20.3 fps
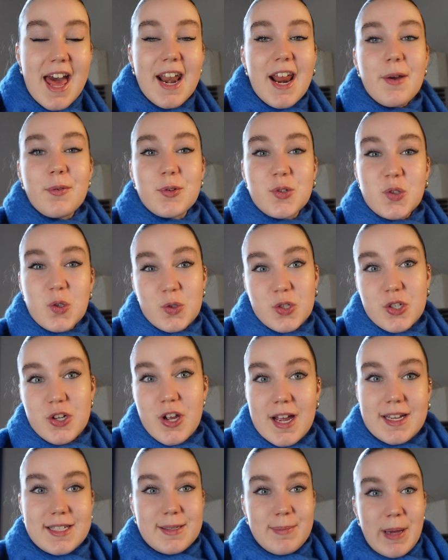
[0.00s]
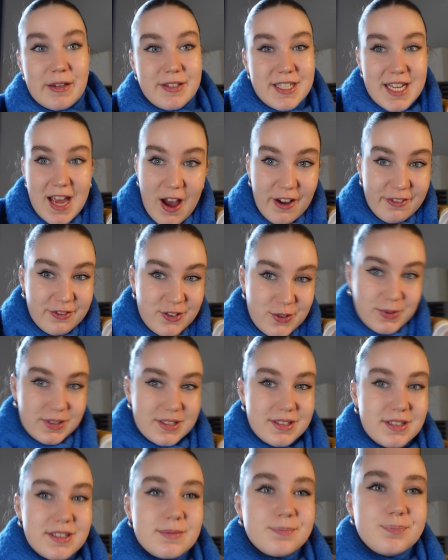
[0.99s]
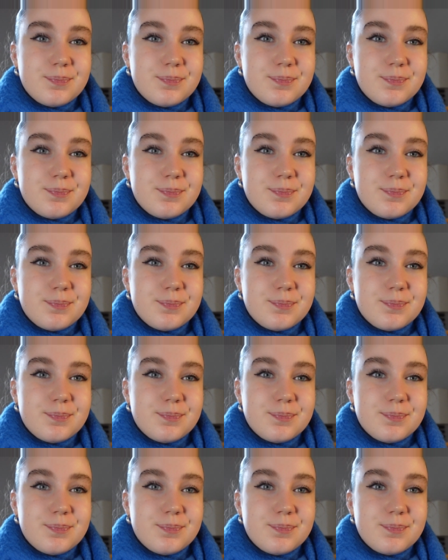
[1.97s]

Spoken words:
and I will talk to you guys about it afterwards.